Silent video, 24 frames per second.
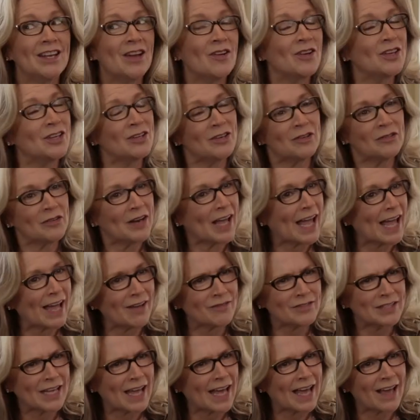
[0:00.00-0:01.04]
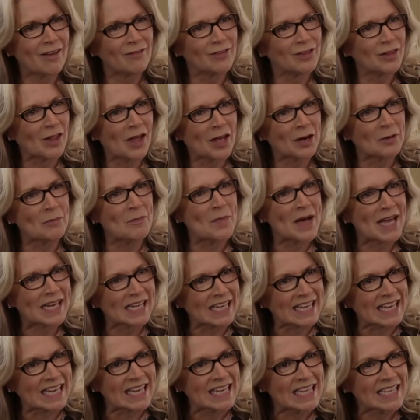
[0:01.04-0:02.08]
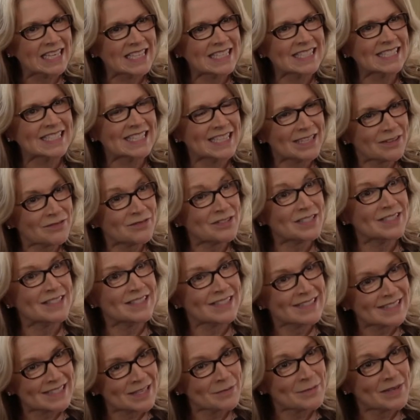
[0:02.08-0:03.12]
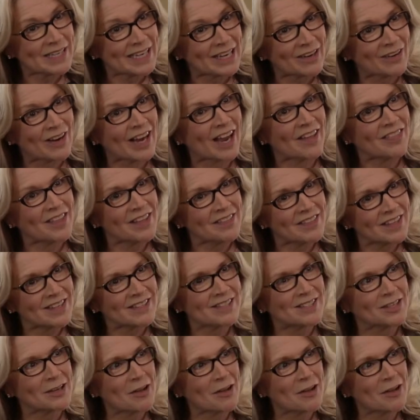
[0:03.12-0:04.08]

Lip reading: know, you don't have to have a lot of money to give to the seminary. I think that's a